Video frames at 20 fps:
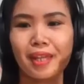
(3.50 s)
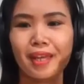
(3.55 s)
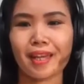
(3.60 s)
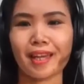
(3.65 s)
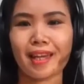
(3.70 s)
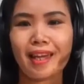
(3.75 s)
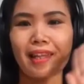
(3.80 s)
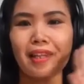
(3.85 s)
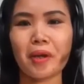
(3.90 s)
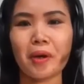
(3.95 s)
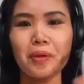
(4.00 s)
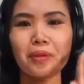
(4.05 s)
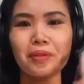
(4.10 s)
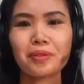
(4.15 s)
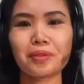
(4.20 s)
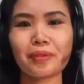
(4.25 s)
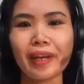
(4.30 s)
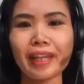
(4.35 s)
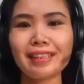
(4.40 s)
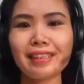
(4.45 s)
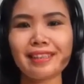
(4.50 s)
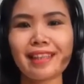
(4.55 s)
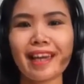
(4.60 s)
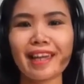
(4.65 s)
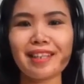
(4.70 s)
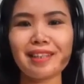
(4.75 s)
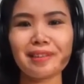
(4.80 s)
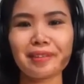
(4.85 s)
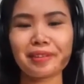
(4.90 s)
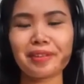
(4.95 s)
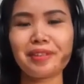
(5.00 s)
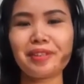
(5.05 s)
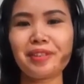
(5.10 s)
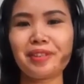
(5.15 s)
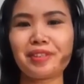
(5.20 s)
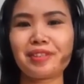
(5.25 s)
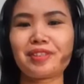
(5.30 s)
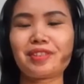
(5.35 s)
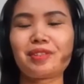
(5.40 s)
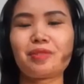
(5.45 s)
Hello, grade 9
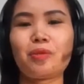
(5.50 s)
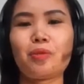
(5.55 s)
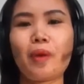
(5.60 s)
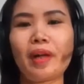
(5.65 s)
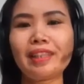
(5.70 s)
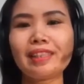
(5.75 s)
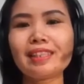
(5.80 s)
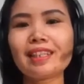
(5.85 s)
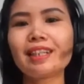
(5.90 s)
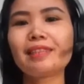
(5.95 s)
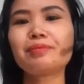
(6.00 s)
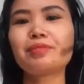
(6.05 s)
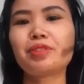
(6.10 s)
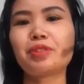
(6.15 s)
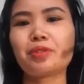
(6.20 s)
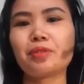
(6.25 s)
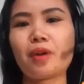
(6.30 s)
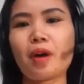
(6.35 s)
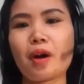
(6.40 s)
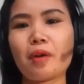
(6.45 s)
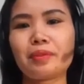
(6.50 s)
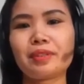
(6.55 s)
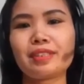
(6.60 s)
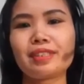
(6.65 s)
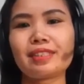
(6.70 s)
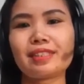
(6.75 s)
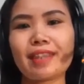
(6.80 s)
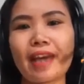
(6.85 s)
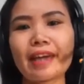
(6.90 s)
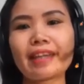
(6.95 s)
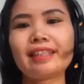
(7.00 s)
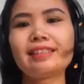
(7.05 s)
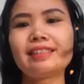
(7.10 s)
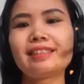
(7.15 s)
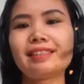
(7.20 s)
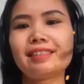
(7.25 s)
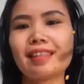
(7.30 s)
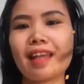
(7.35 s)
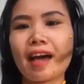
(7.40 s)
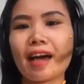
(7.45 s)
learners! Welcome to our
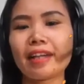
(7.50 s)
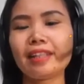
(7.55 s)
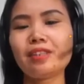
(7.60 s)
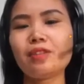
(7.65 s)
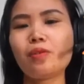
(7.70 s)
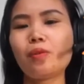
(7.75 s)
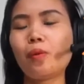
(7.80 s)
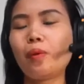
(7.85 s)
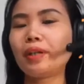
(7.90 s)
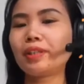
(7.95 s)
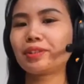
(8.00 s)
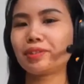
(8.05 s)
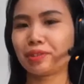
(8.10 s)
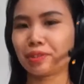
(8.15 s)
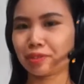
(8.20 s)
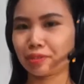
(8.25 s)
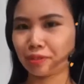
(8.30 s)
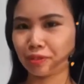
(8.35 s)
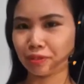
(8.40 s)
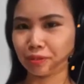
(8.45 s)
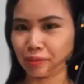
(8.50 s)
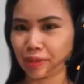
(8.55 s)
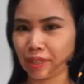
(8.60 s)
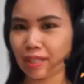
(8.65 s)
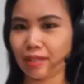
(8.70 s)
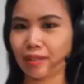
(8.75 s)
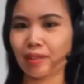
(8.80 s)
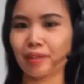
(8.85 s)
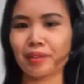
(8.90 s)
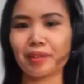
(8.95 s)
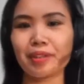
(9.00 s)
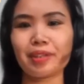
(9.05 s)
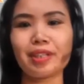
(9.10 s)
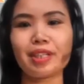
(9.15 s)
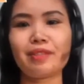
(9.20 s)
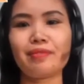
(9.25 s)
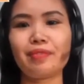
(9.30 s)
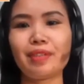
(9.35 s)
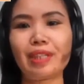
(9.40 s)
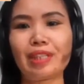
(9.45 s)
Science 9 Quarter 3
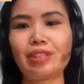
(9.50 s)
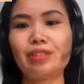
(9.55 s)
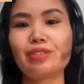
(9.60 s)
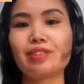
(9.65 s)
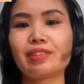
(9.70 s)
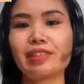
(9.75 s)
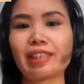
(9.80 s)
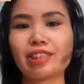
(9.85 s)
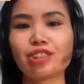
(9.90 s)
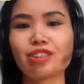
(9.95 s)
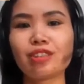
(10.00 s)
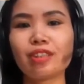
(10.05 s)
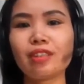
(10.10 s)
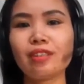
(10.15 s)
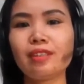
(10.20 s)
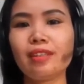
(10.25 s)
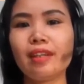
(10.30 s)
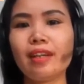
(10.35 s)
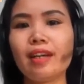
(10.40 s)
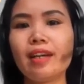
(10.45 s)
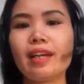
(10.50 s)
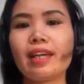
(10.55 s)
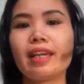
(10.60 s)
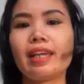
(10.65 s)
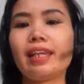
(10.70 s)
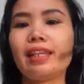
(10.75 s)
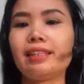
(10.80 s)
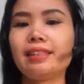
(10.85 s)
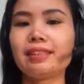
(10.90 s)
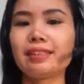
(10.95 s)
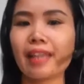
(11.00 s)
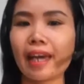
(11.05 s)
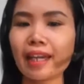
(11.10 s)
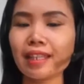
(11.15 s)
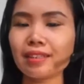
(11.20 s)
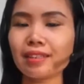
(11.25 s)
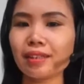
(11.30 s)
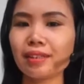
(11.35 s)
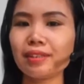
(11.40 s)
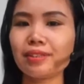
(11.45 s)
learning video session
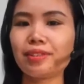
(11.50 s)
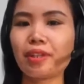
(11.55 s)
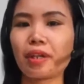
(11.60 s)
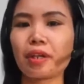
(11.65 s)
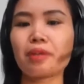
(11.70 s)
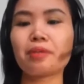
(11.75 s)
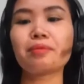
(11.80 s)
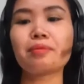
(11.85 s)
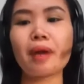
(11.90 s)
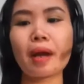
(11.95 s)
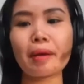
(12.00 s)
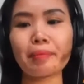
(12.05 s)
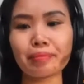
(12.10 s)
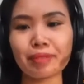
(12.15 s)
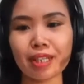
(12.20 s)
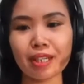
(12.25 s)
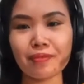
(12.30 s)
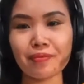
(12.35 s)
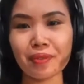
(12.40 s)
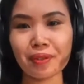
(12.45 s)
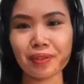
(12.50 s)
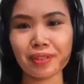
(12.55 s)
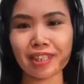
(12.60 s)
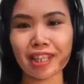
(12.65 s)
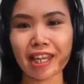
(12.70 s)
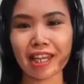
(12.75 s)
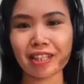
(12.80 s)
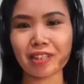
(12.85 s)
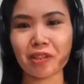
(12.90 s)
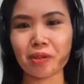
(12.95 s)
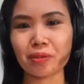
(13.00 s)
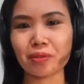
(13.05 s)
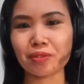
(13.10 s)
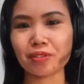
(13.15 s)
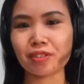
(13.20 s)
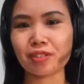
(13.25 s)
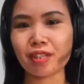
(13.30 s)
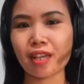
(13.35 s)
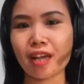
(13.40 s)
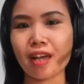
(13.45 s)
entitled The Erupting
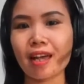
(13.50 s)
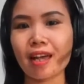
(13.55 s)
Volcanoes.